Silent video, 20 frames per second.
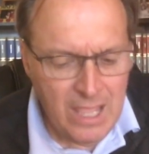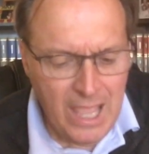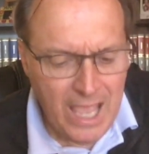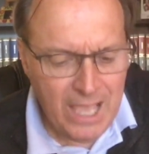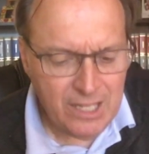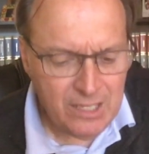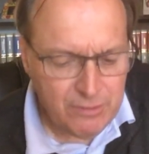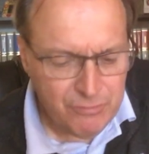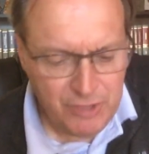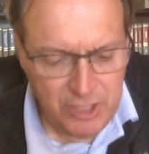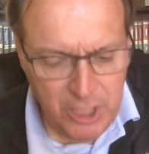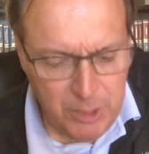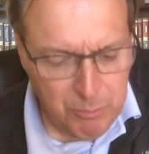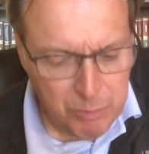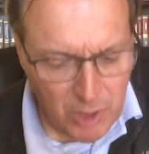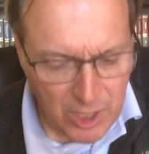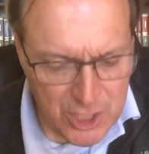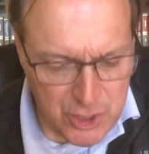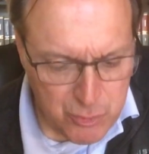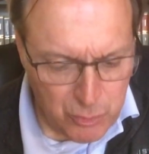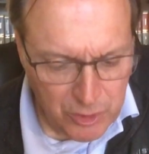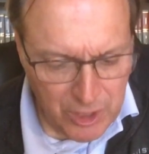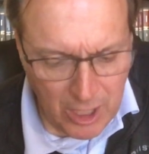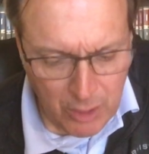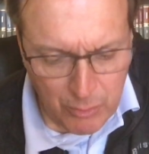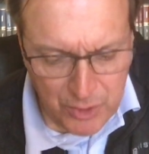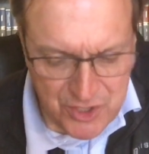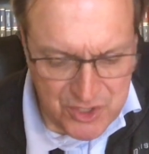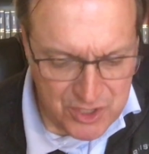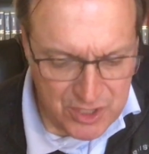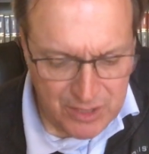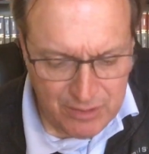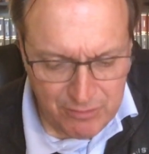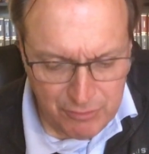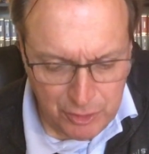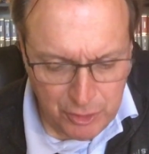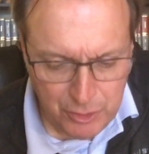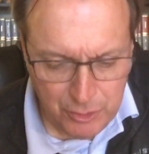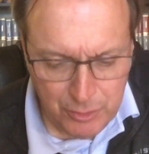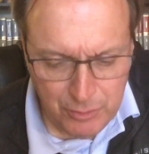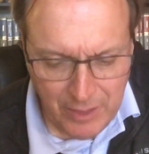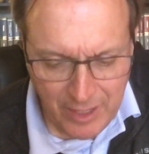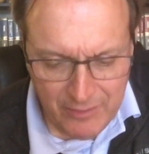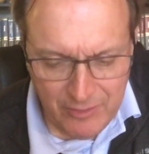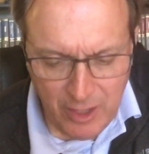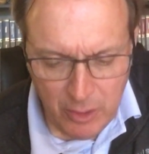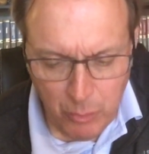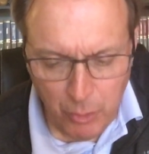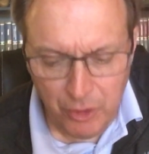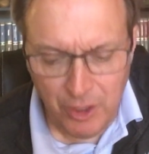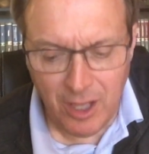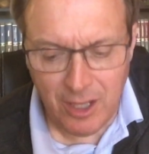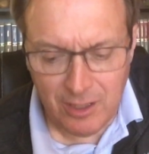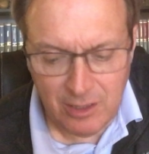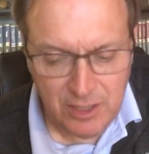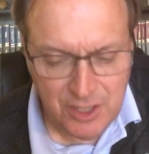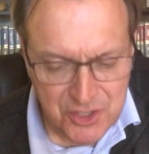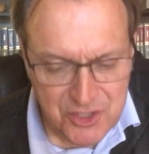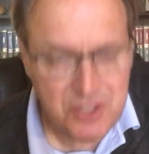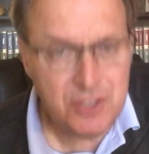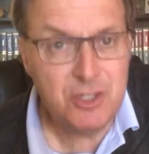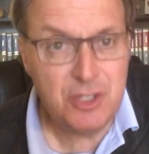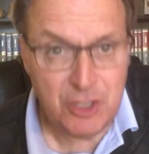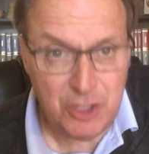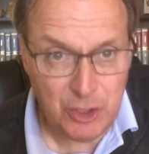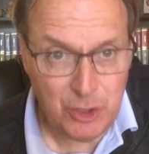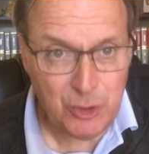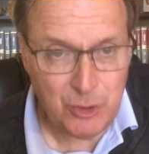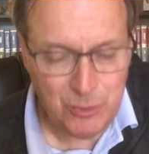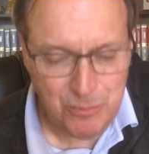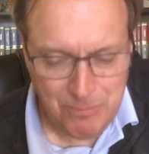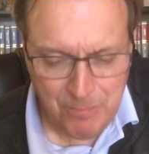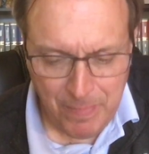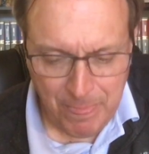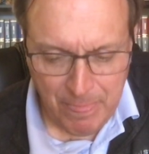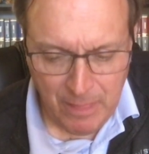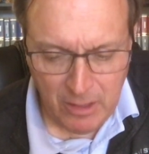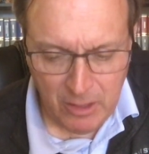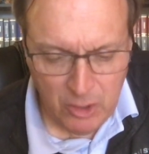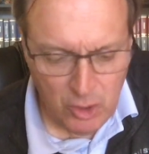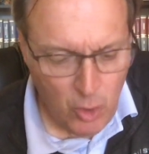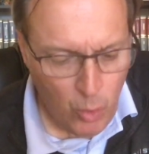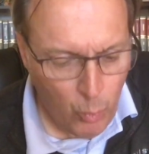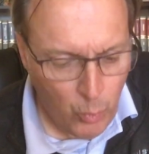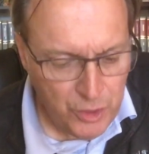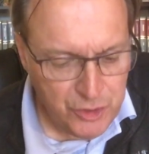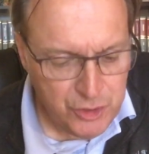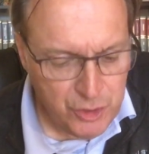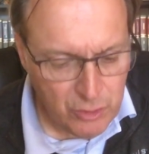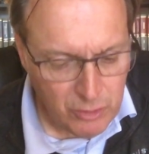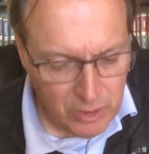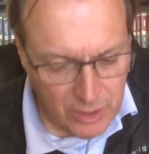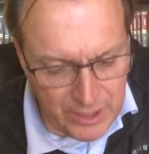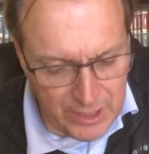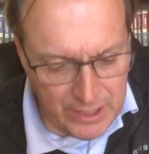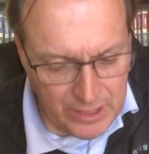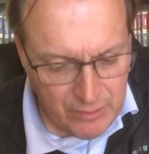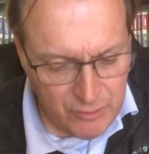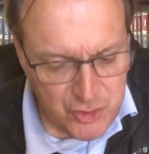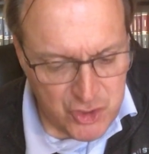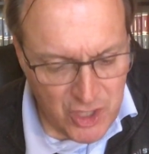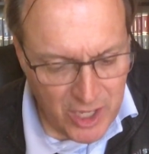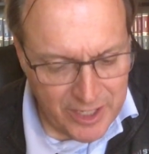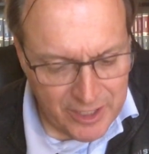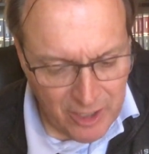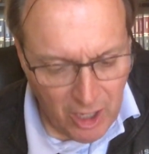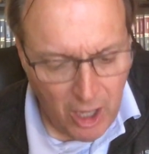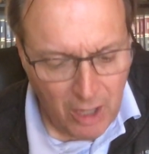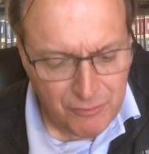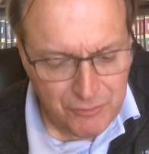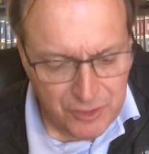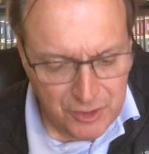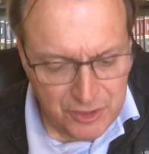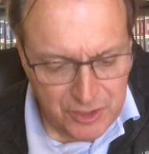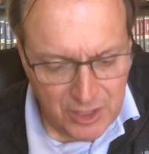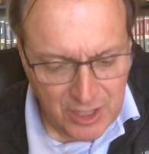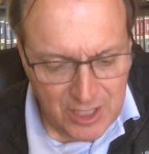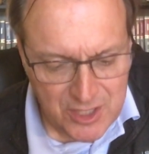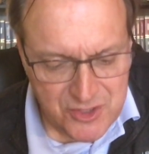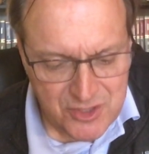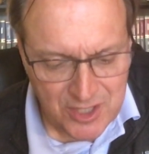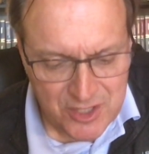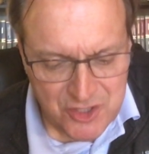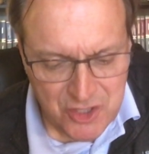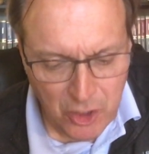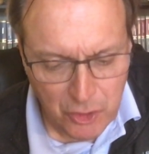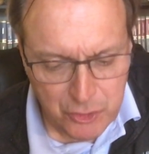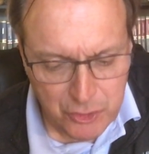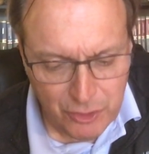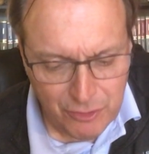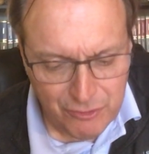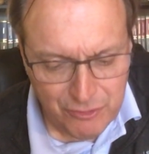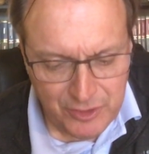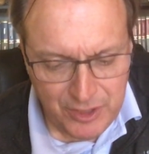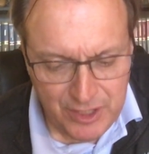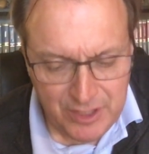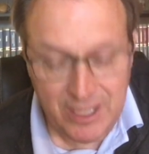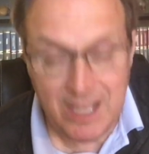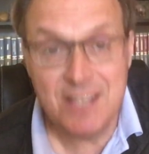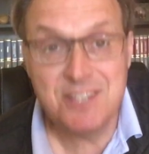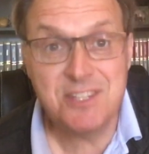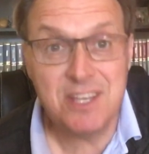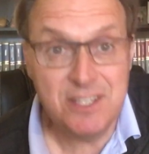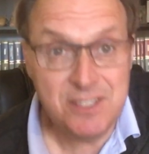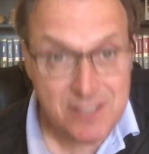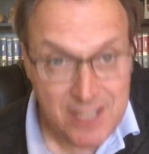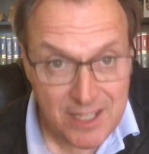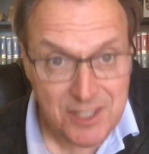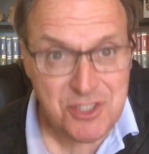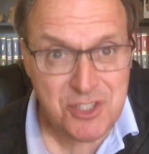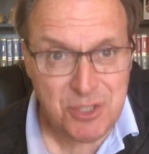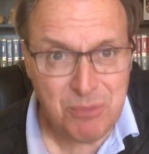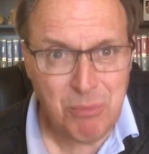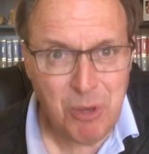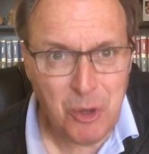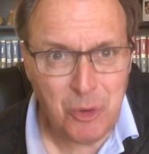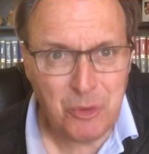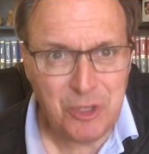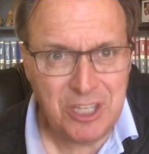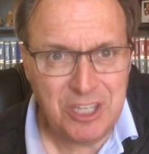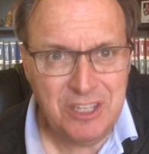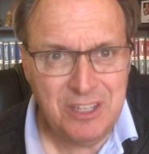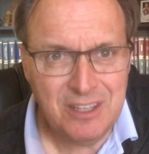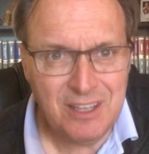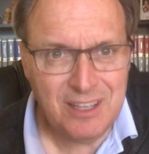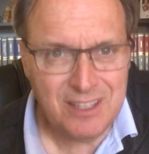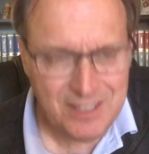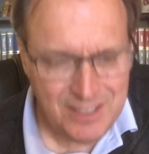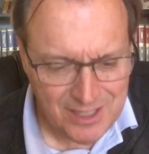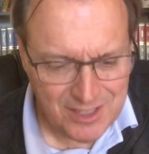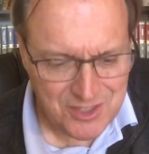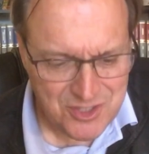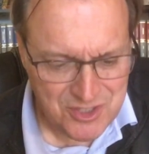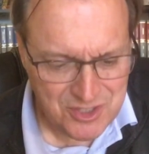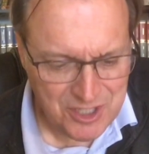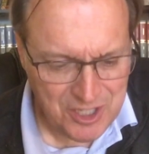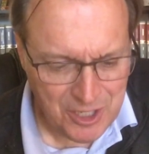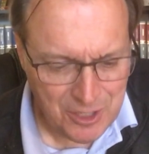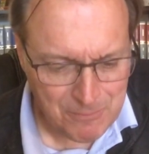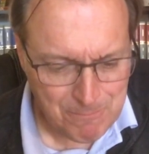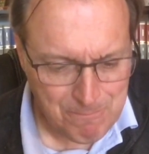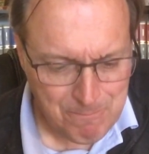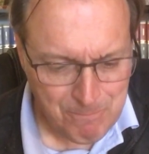And if any place will not receive you, and they will not listen to you, when you leave, shake off the dust that's on your feet as a testimony against them.